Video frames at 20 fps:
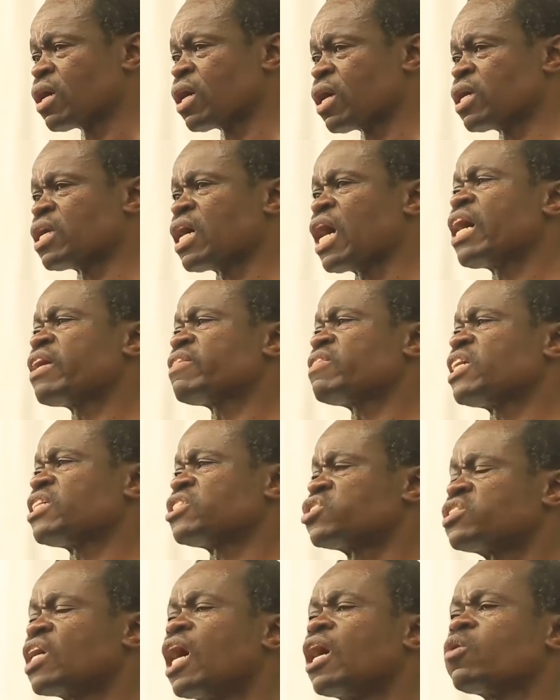and other
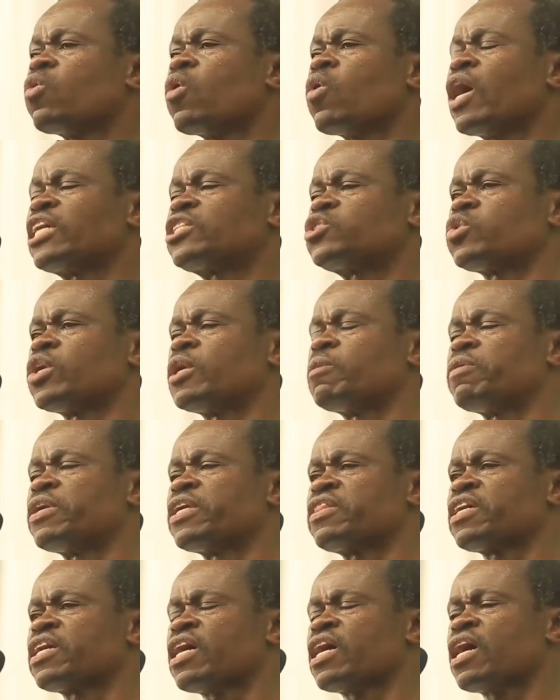stalwarts will
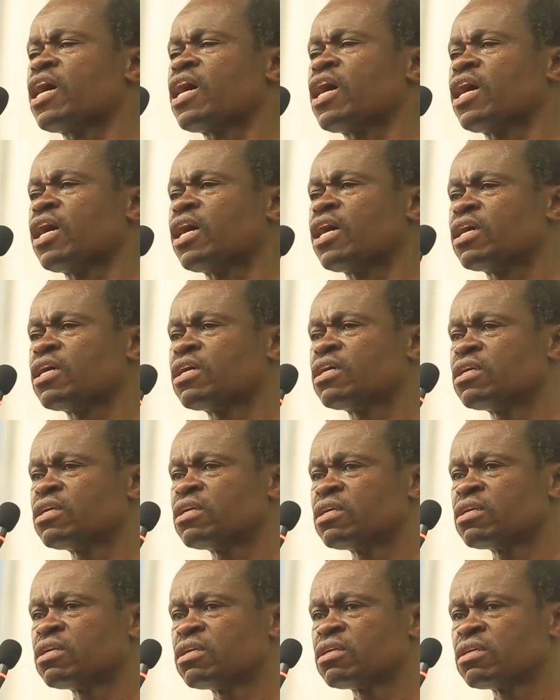be there.
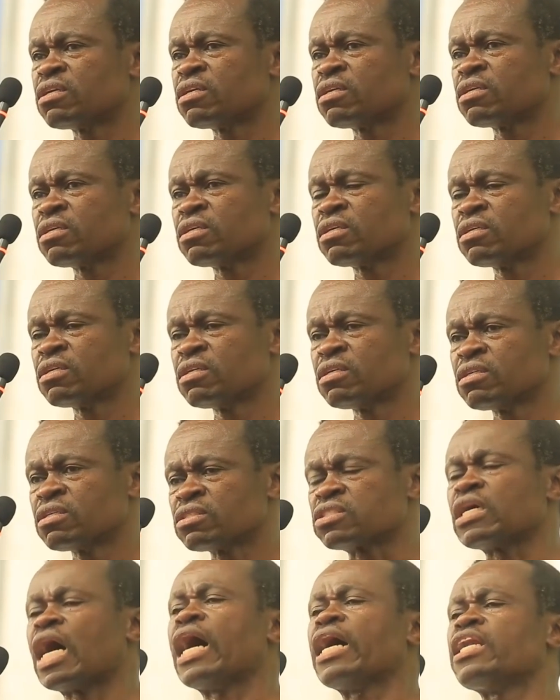
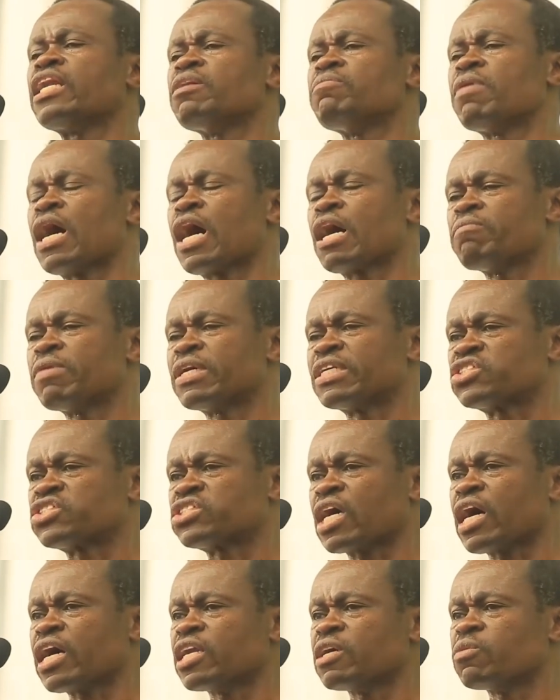Salim Ahmed
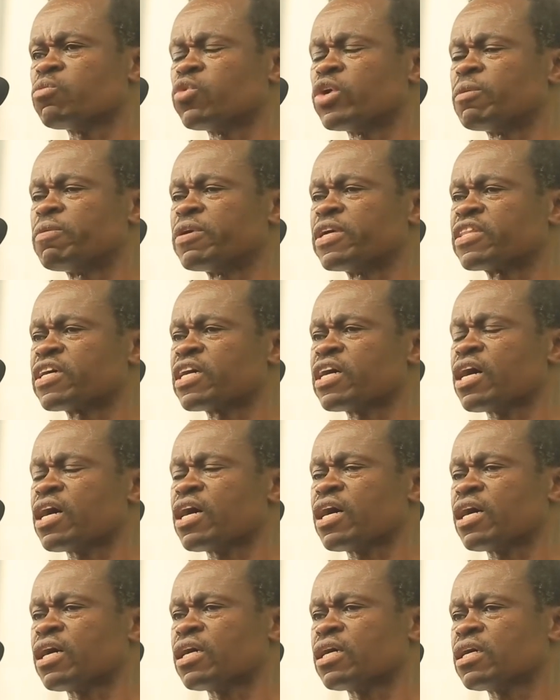Salim will be
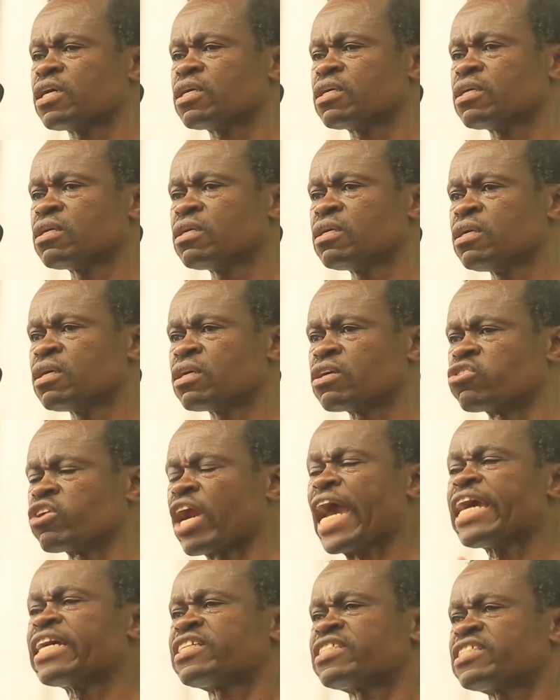there.
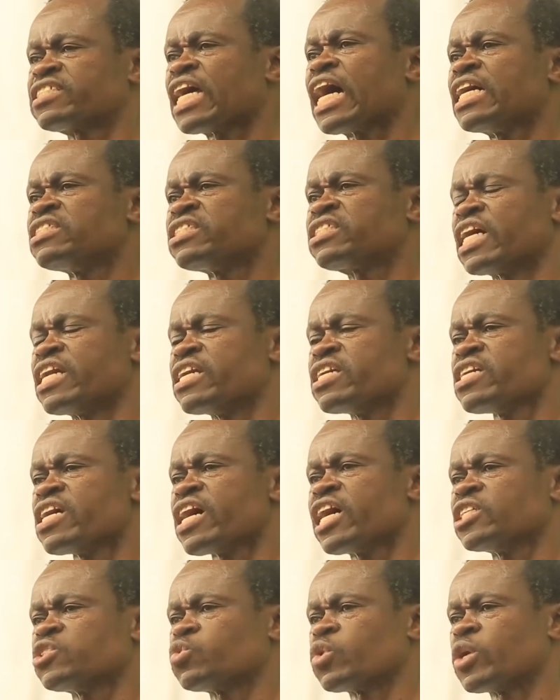Great
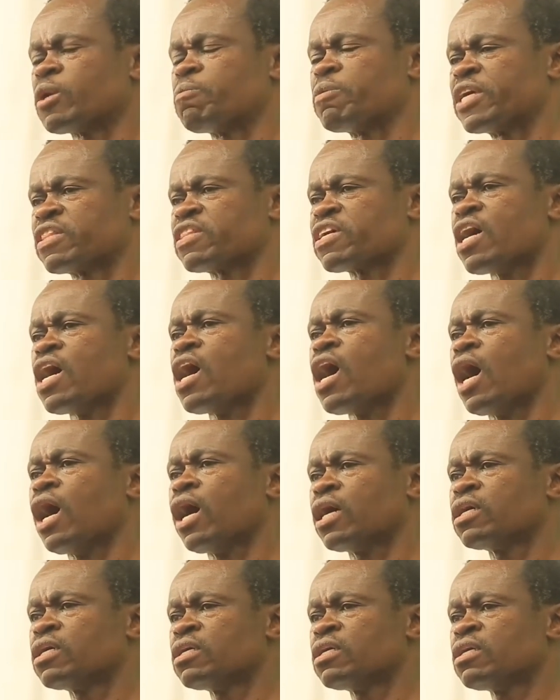Tanzanians will be
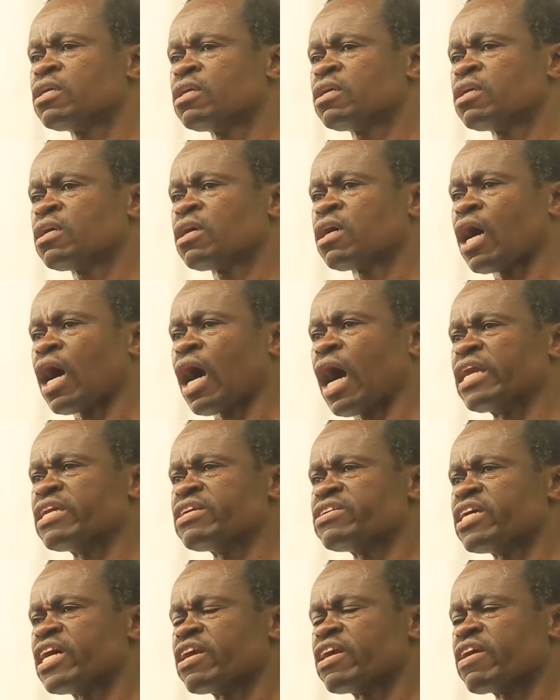there.
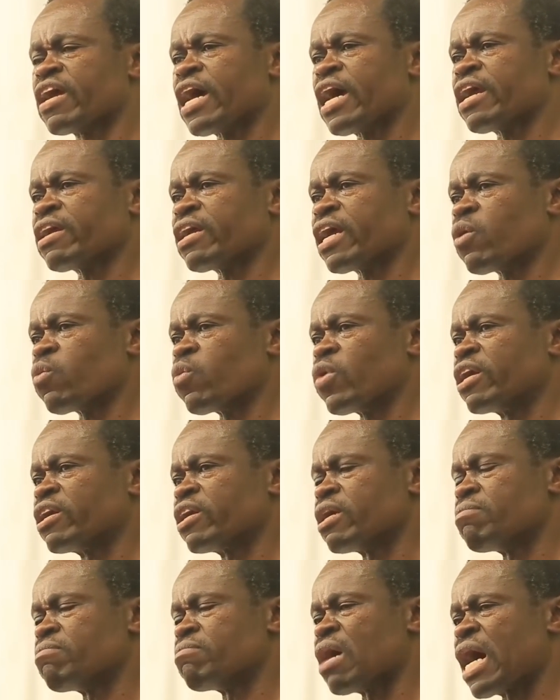And Nyerere will
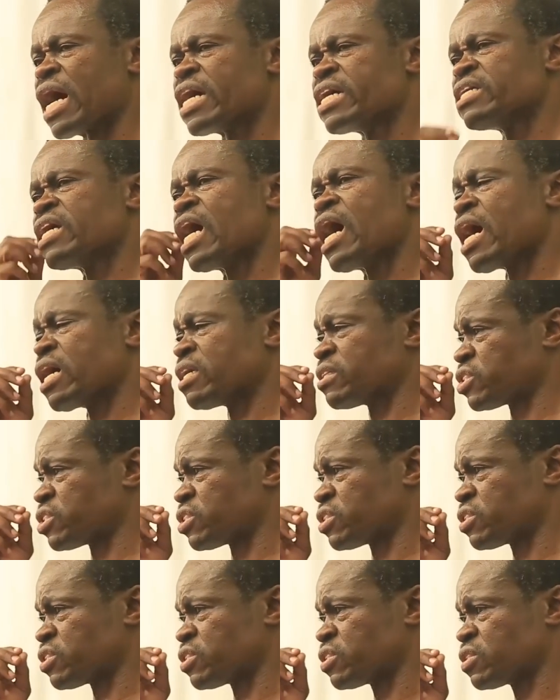remind
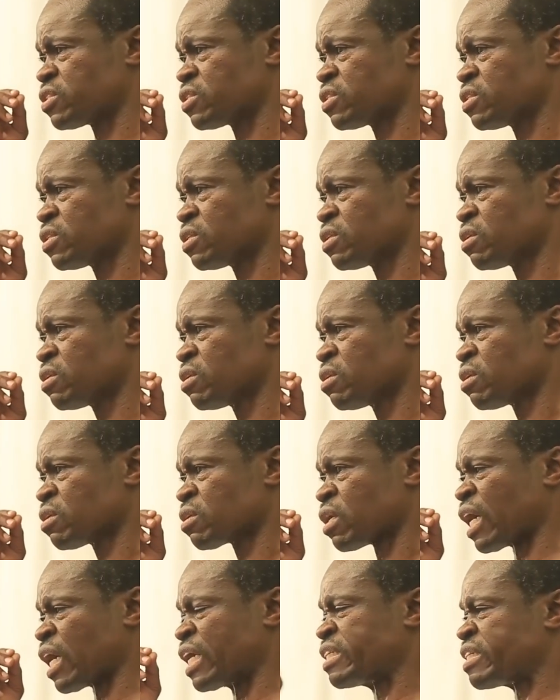us,
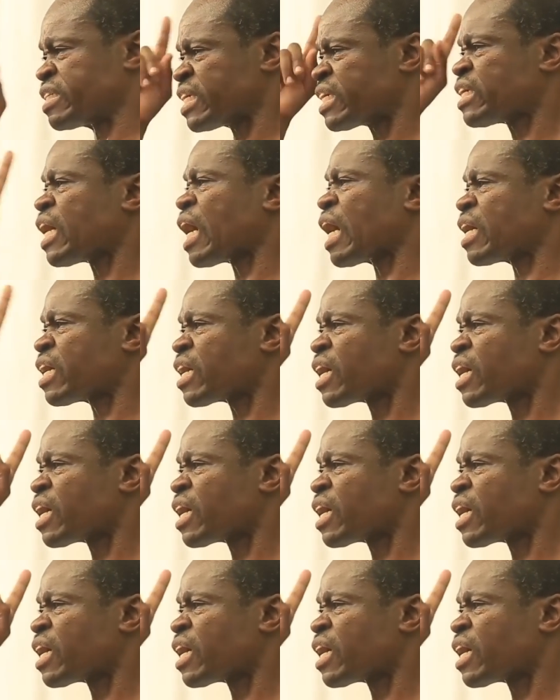katika